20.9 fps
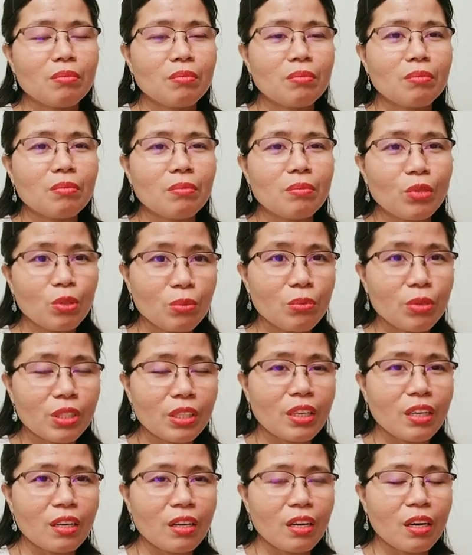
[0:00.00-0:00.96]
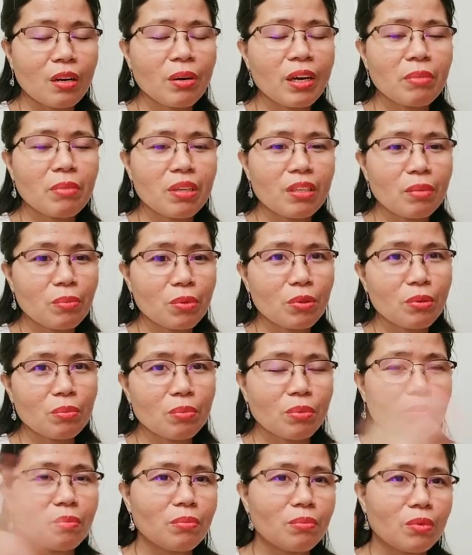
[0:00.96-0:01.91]
broomstick, I mean the
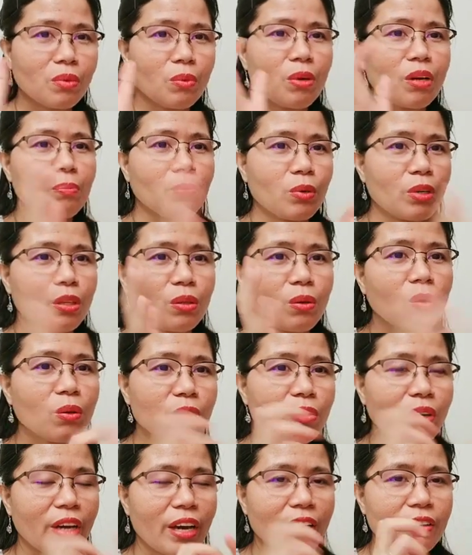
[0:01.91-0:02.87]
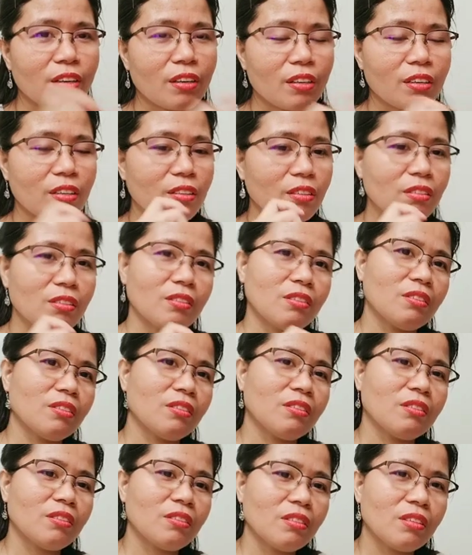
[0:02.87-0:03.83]
broom, will put it all together.
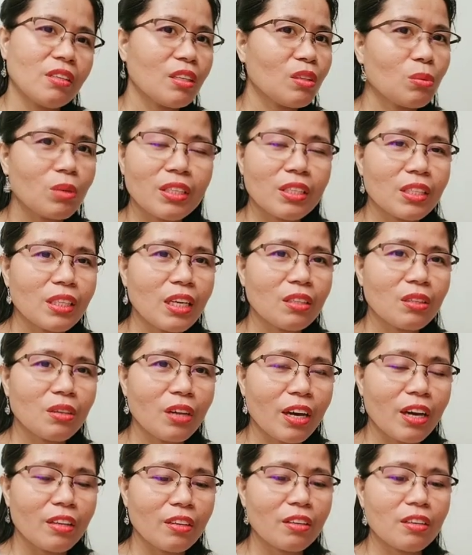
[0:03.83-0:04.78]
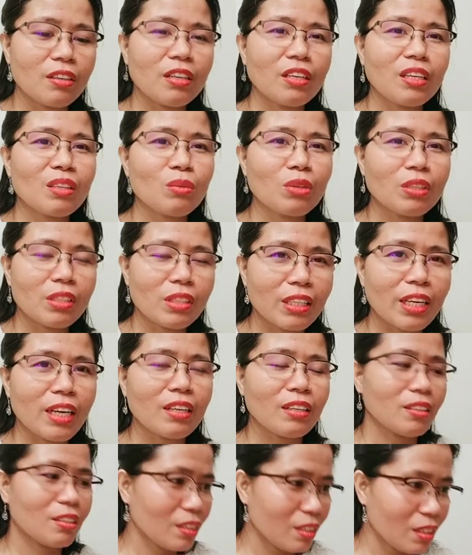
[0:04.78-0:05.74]
It will stick together and it will stand.
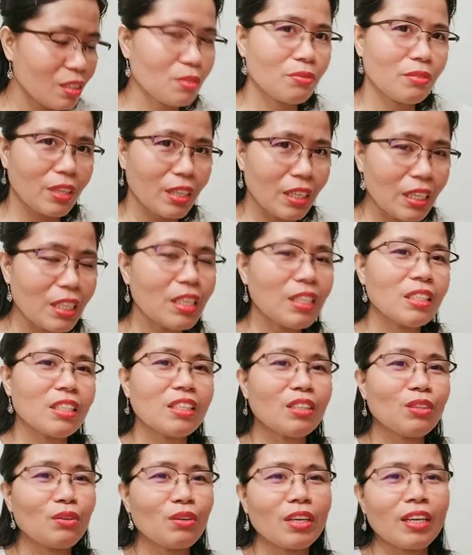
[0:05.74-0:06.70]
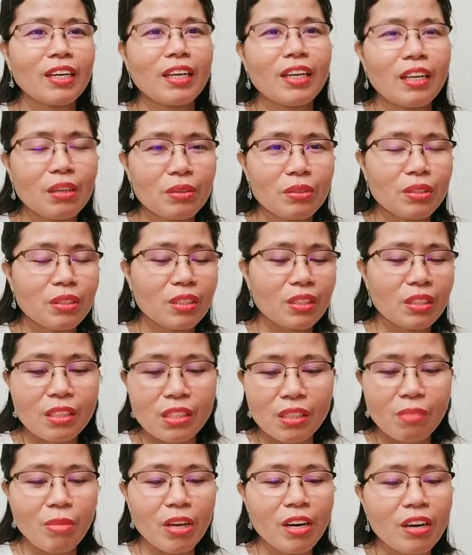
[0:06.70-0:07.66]
It is very easy to clean the house. It is
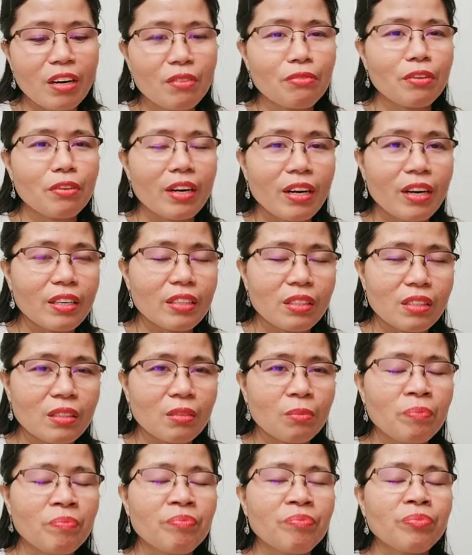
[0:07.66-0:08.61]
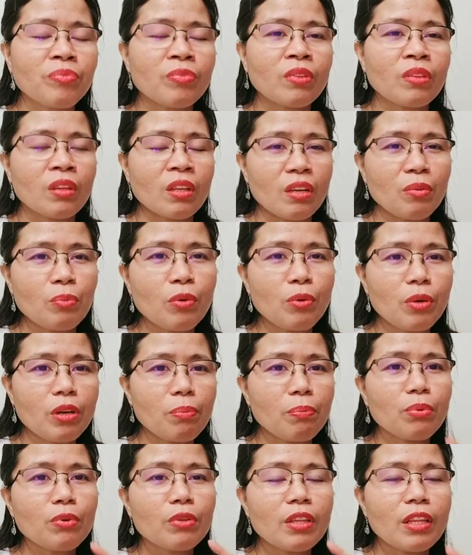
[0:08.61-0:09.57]
similar for us. If we will
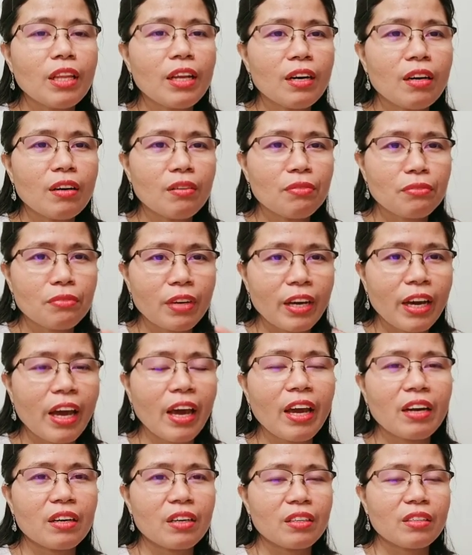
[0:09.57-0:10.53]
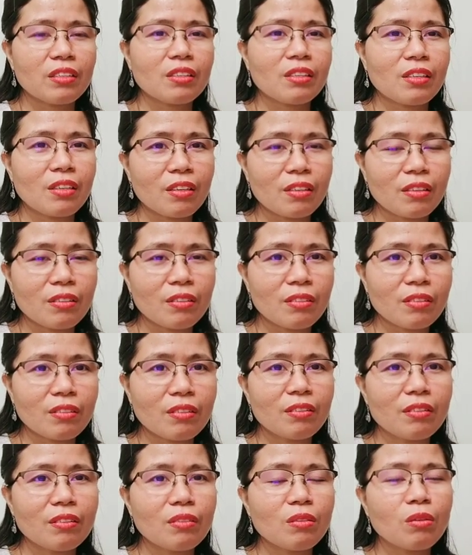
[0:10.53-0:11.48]
put love, care
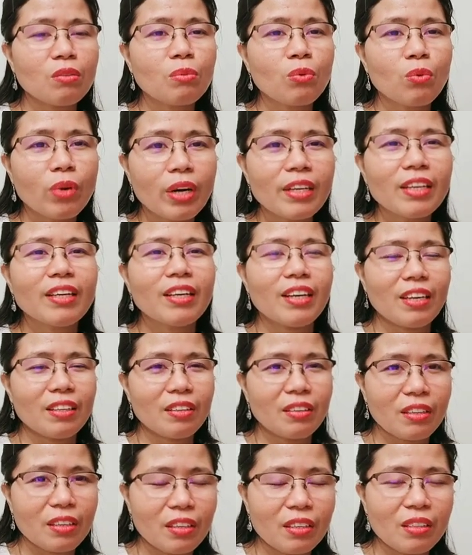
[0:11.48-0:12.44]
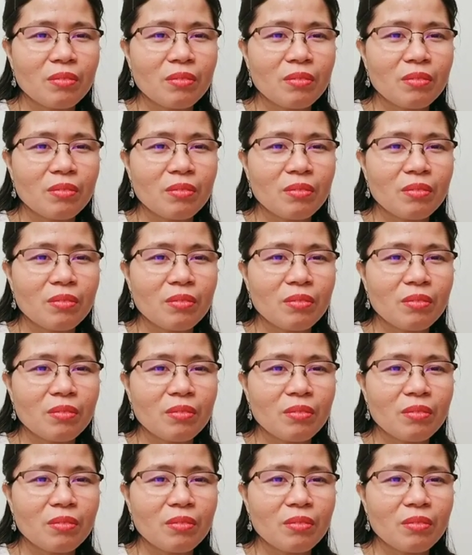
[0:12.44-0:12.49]
of one another,